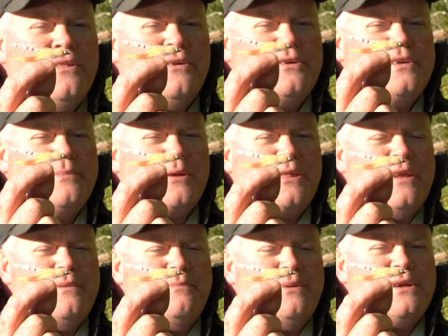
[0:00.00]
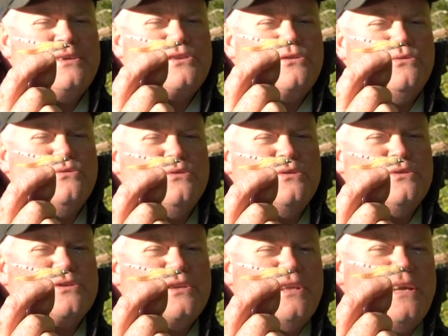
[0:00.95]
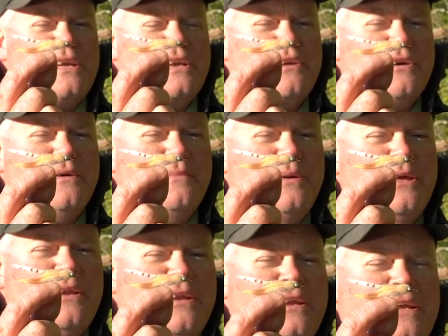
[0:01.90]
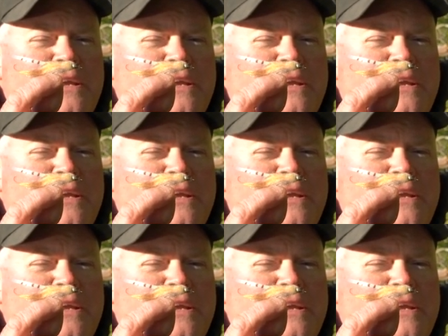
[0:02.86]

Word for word: They're typically in big schools and they can come in and